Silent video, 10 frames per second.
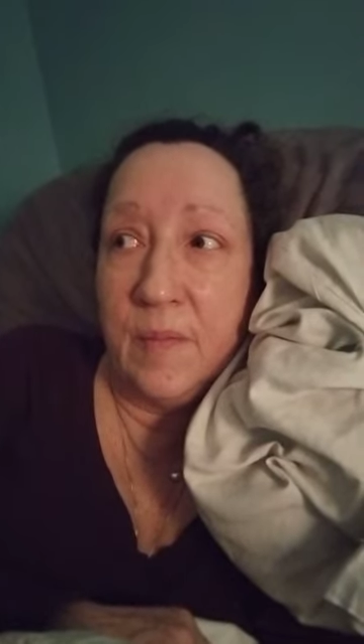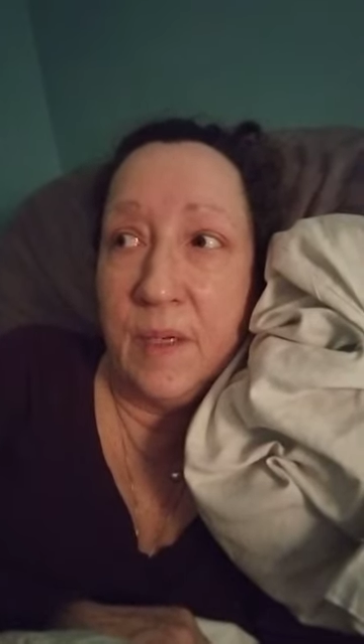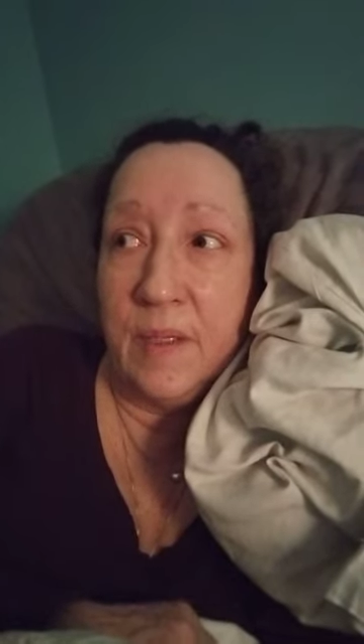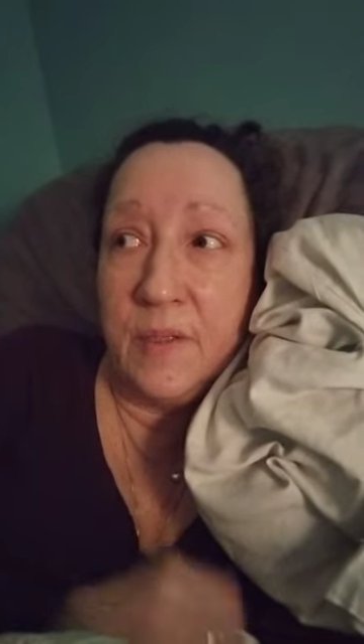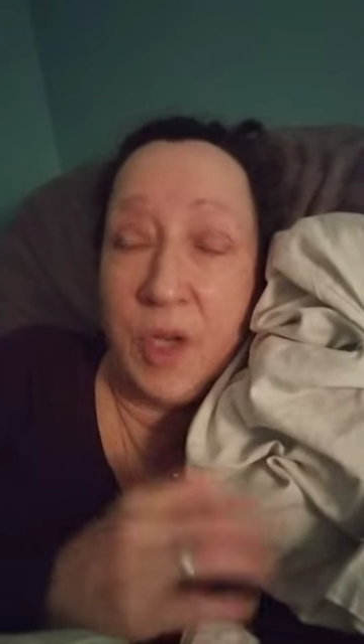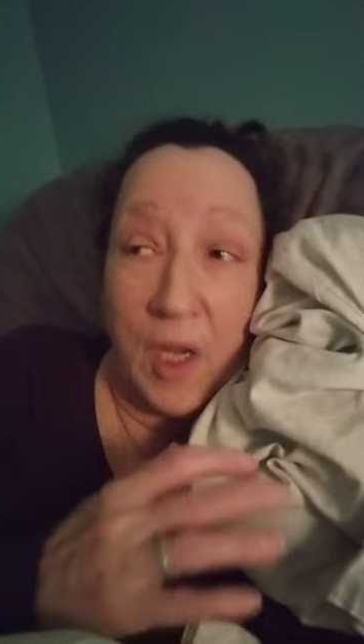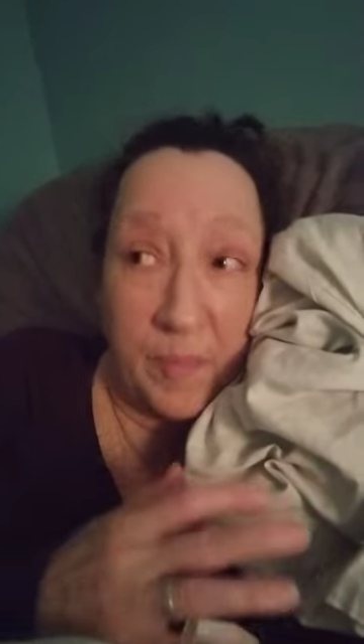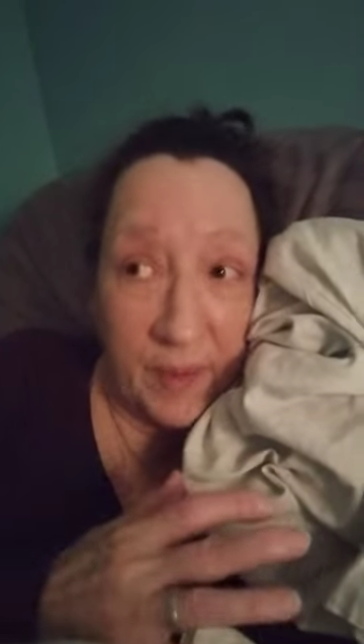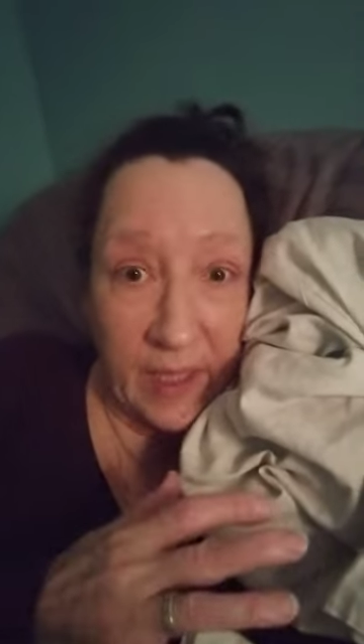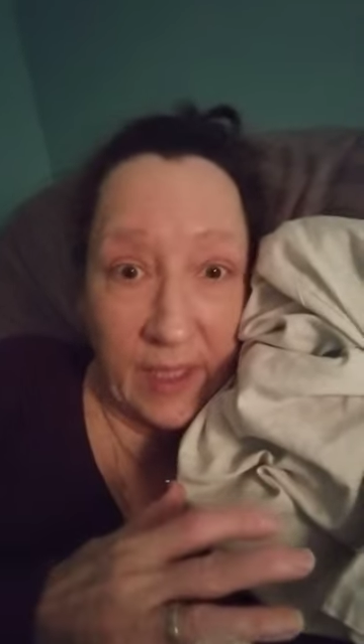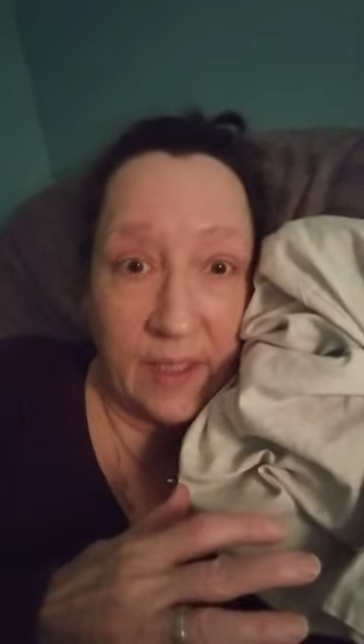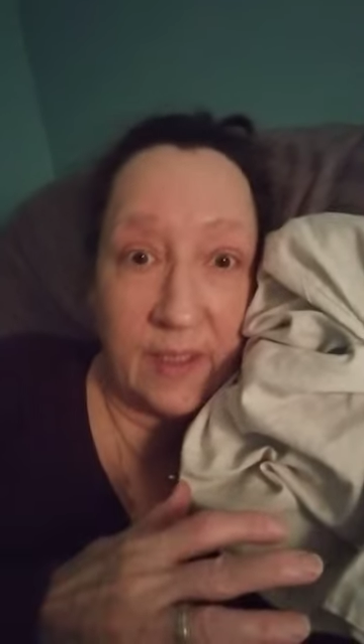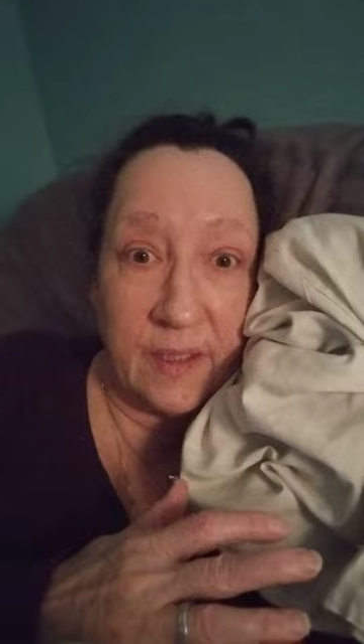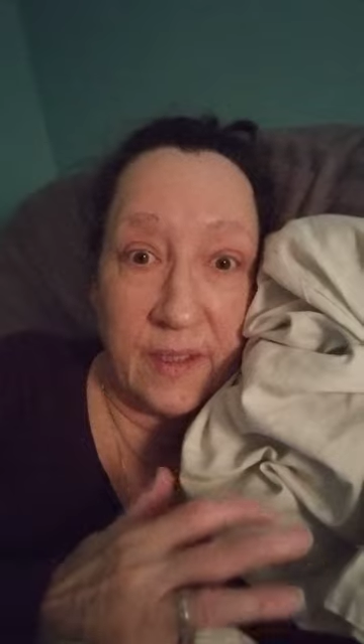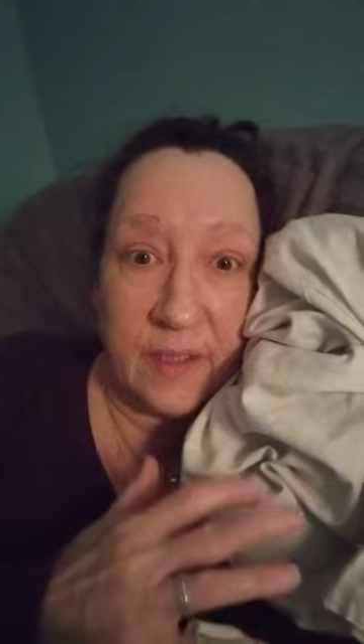my top
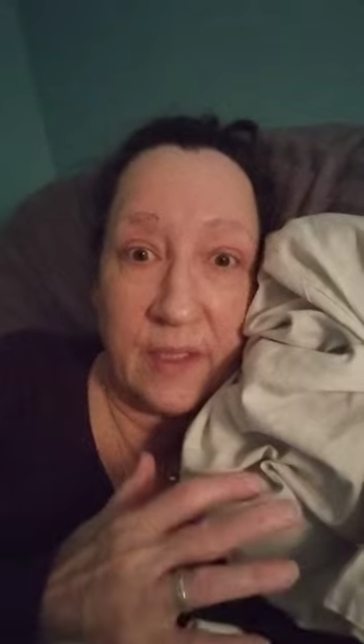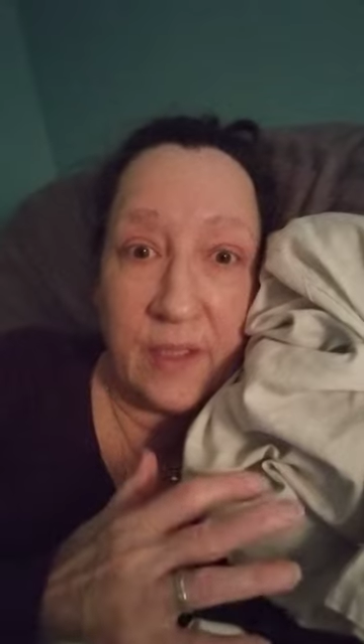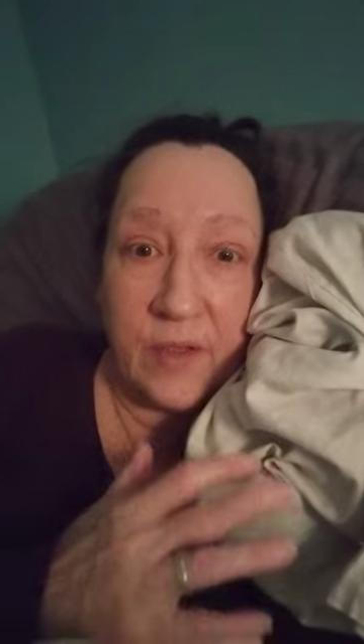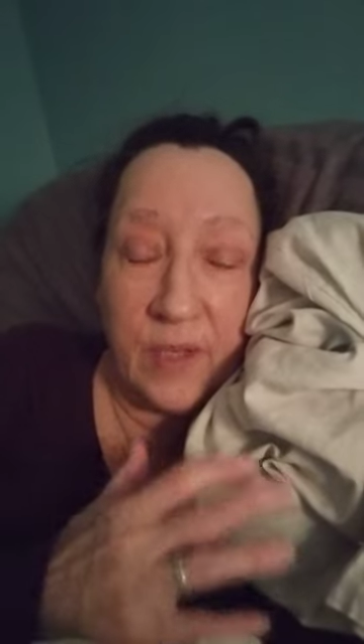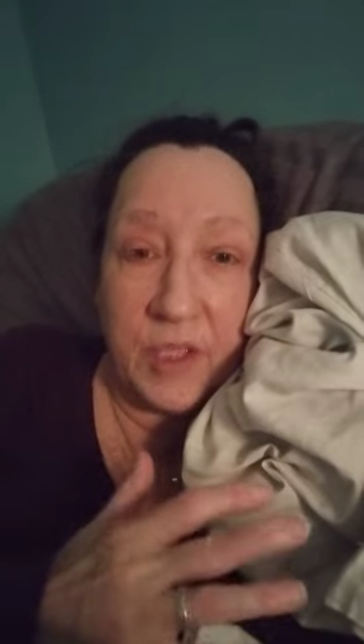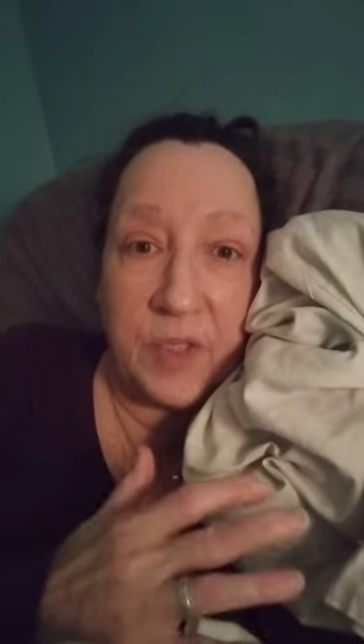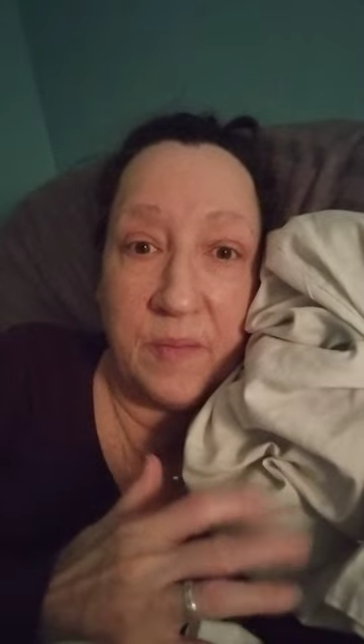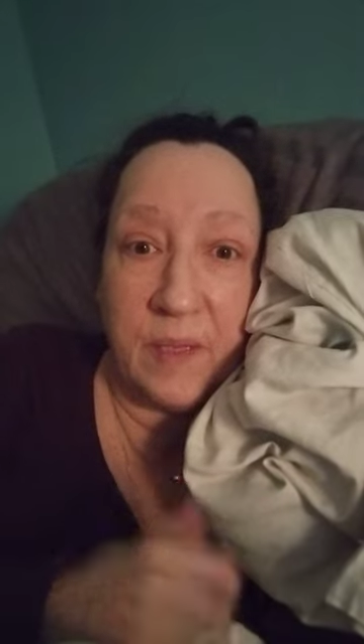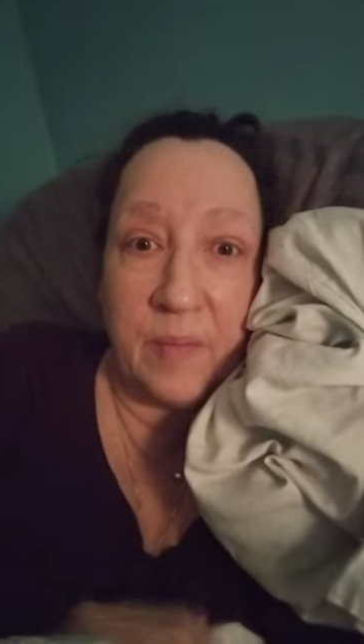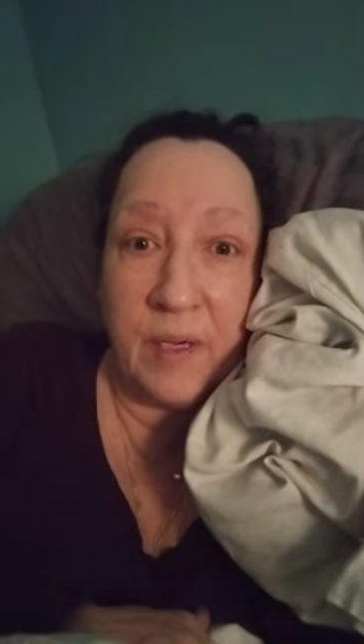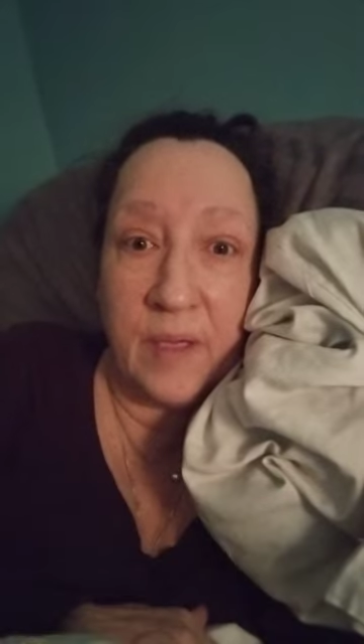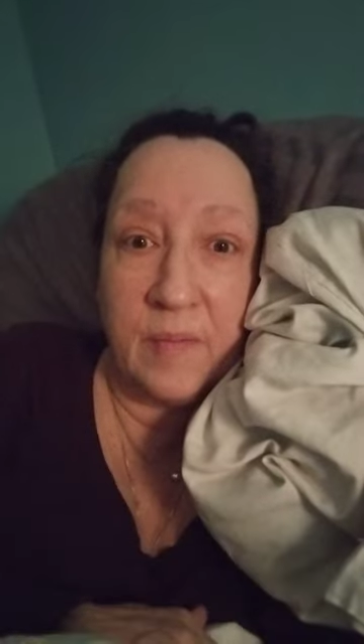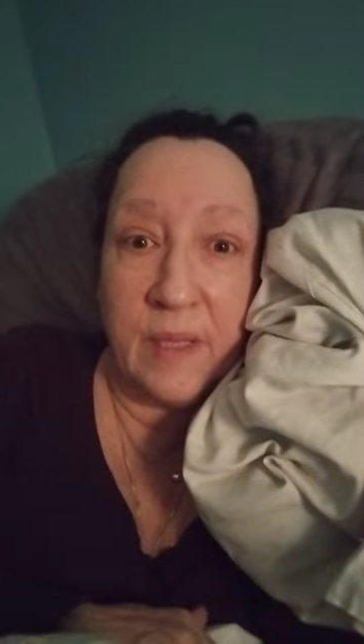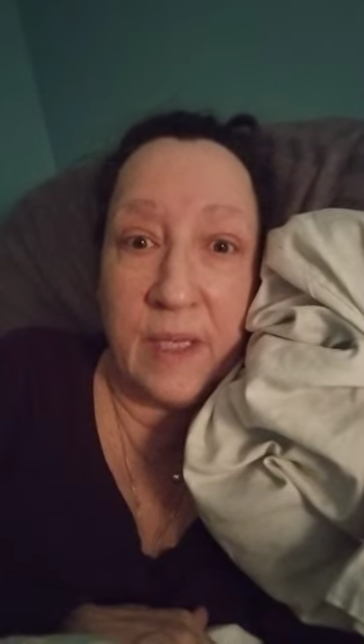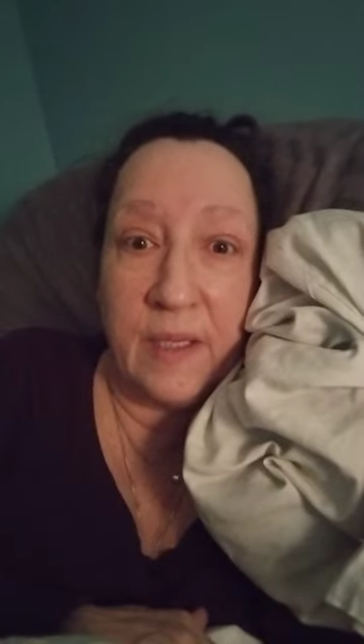leg is like crushing my
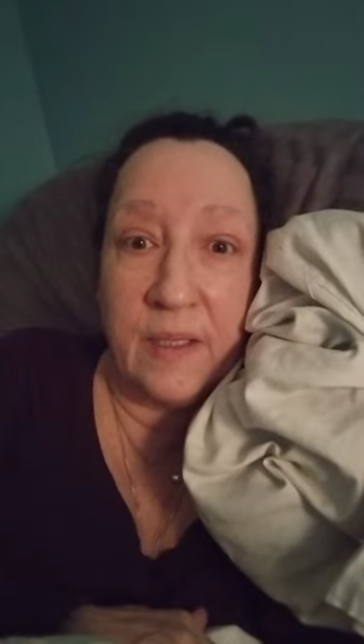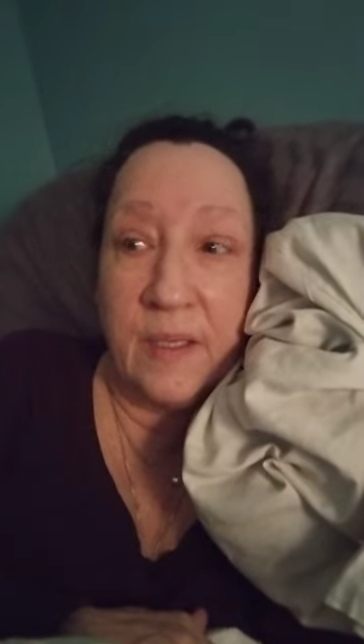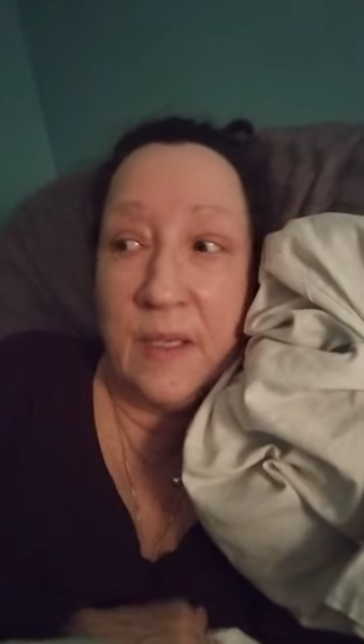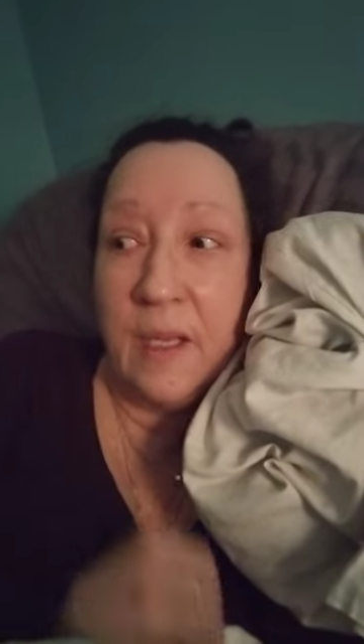bottom leg.